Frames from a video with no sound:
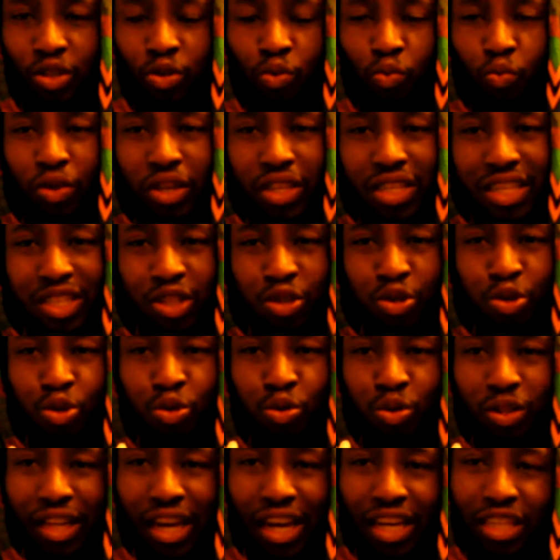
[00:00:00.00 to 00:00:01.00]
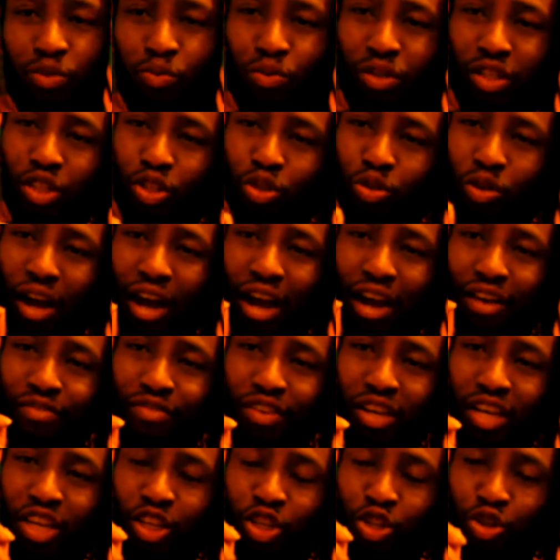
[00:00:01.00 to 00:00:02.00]
So we need to unite. We need to
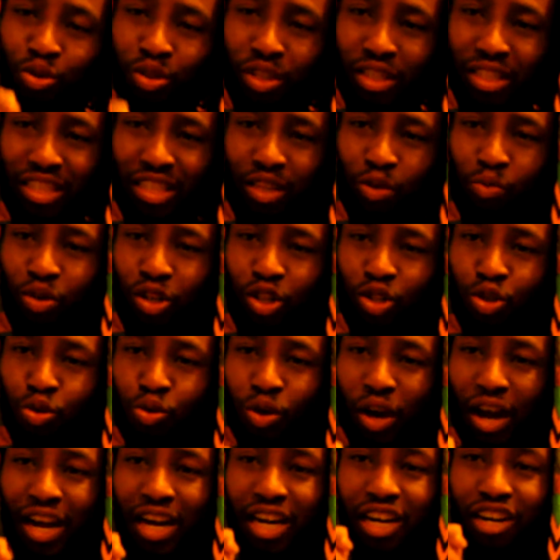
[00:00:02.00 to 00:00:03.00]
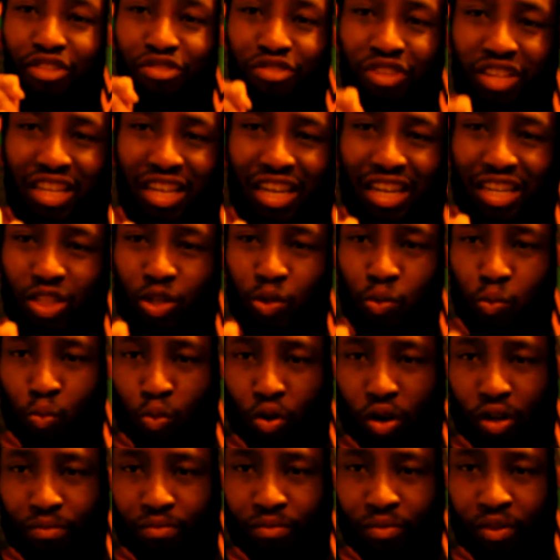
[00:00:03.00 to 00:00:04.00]
have unity. We need to agree as
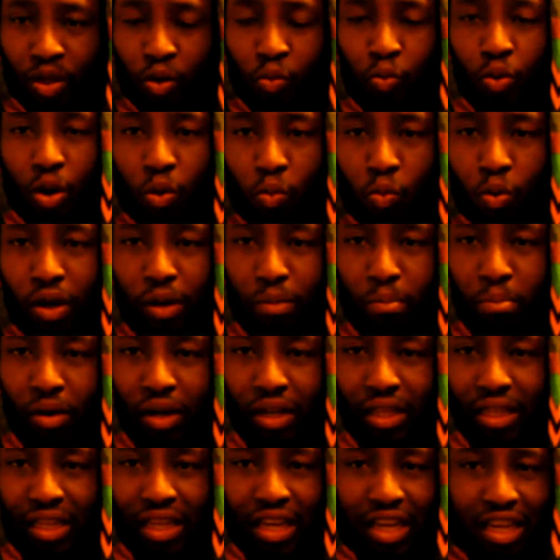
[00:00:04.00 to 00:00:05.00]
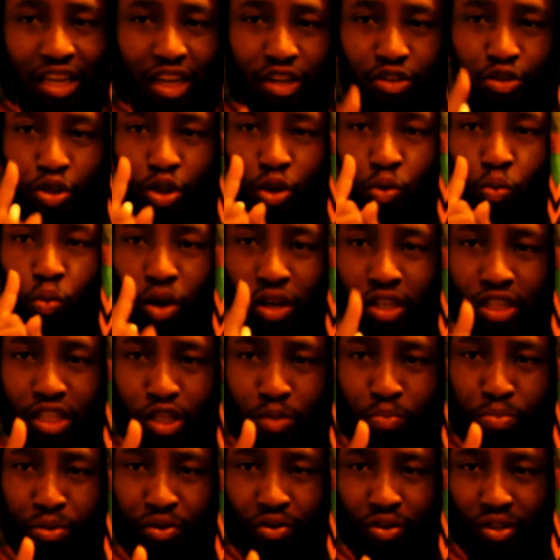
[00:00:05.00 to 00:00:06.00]
one. We are one body. There's only one
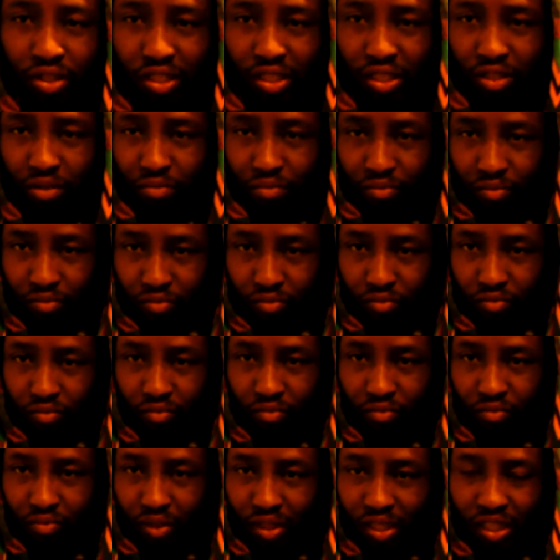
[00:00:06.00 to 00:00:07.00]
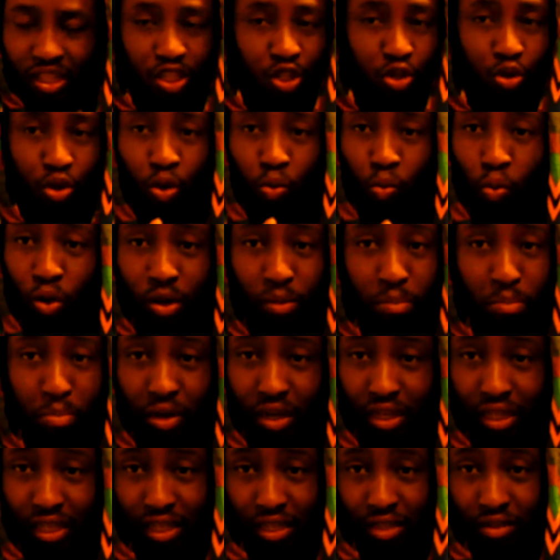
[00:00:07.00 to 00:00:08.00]
spirit. There's only one
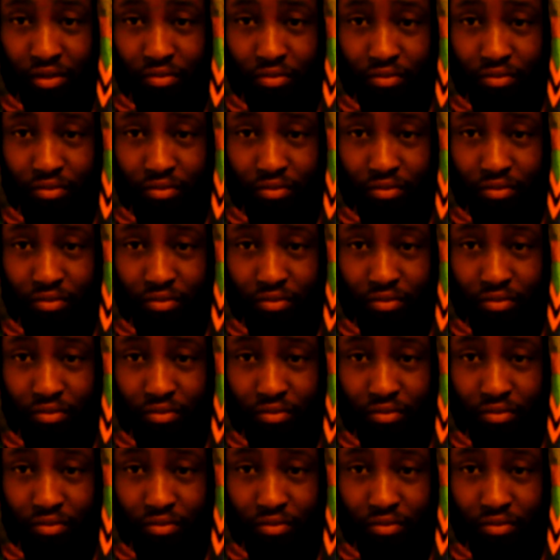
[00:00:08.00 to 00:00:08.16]
body.